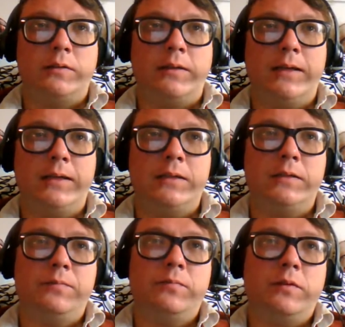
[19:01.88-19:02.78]
they
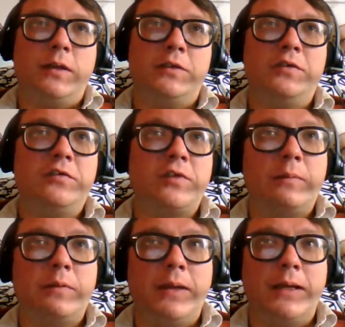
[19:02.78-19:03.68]
they see
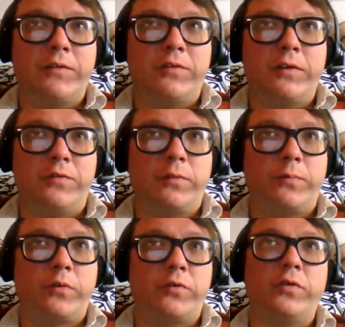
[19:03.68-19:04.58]
Simon Magus as the
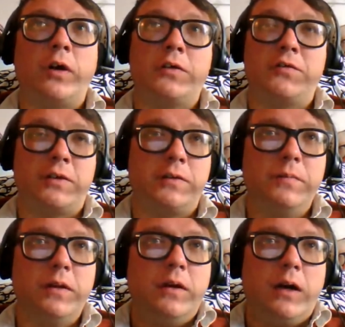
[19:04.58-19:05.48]
first Gnostic
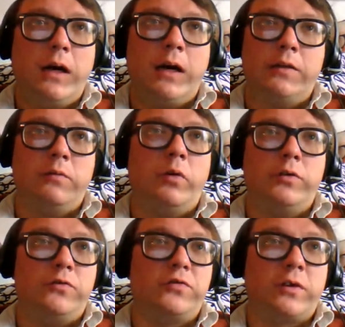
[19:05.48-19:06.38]
uh, and the one
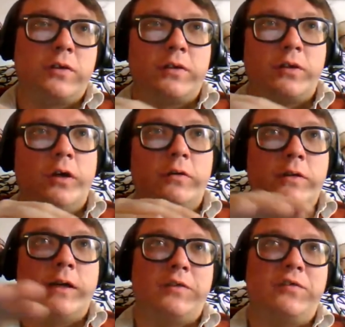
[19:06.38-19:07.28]
who started it all and
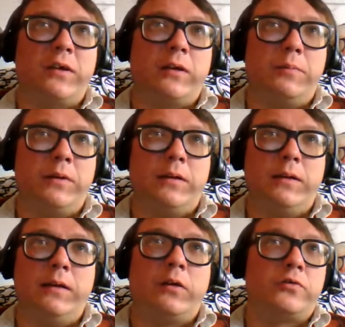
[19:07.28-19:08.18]
kind of set up a,
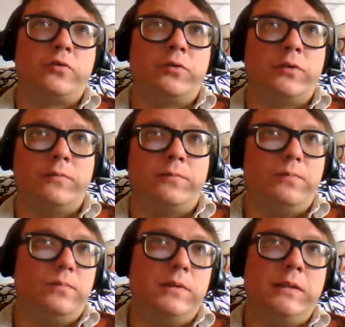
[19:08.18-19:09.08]
an alternative
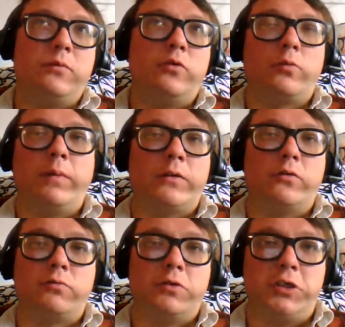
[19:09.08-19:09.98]
evil heretical
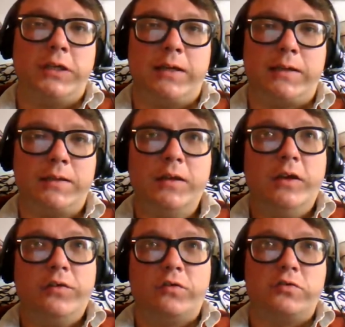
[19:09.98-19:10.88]
Christianity.
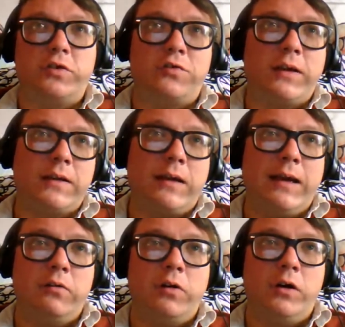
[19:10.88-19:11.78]
So just like
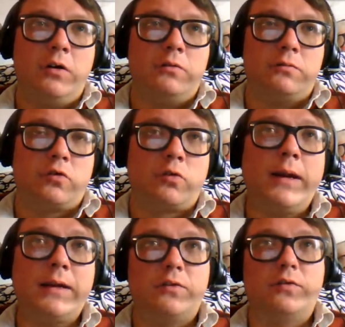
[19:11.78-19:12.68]
how all
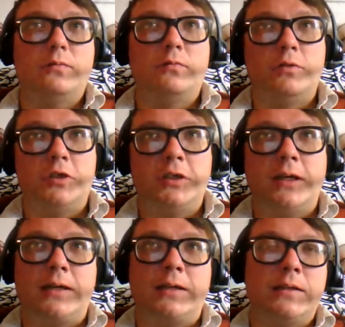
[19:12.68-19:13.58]
correct
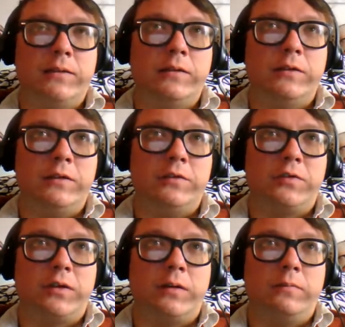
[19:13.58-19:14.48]
Christianity and, and these
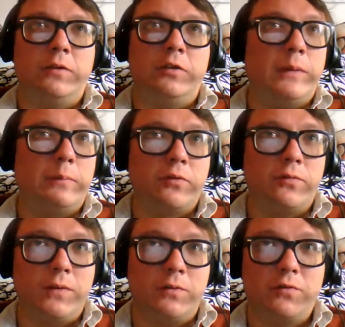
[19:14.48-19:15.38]
uh, these people's
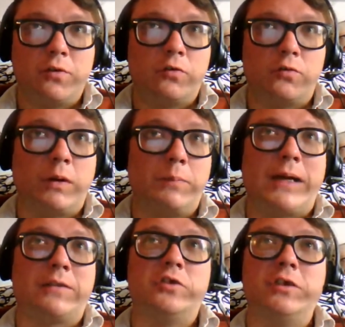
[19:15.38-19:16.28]
views goes right
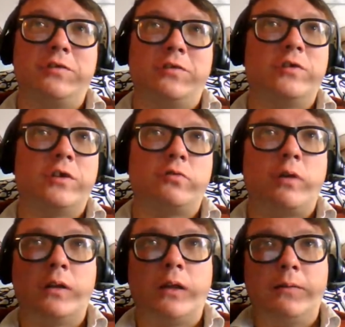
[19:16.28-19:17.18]
back to Jesus. You could
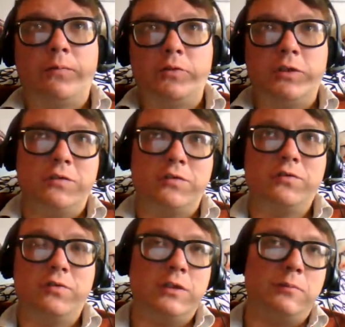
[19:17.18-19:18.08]
draw a line from Jesus
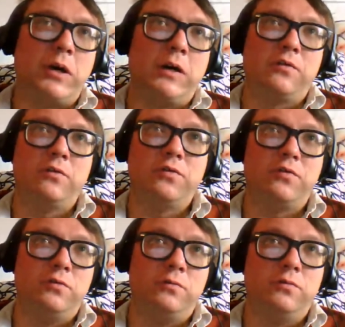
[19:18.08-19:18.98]
to the apostles
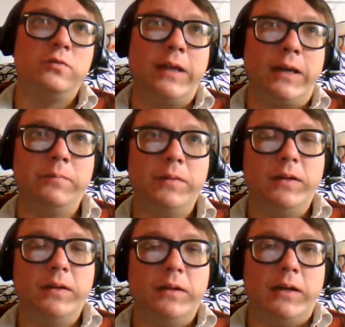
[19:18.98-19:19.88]
to to them,
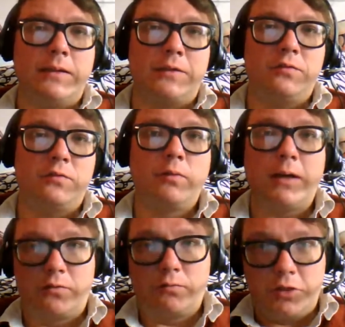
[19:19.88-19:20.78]
and that's
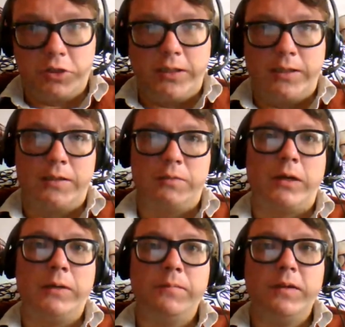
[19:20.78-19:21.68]
correct Christianity,
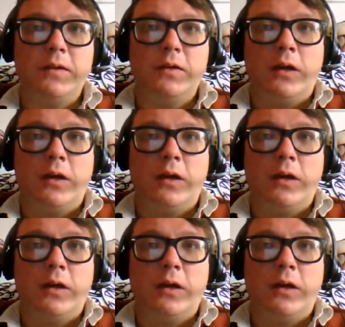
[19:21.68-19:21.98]
right? Right.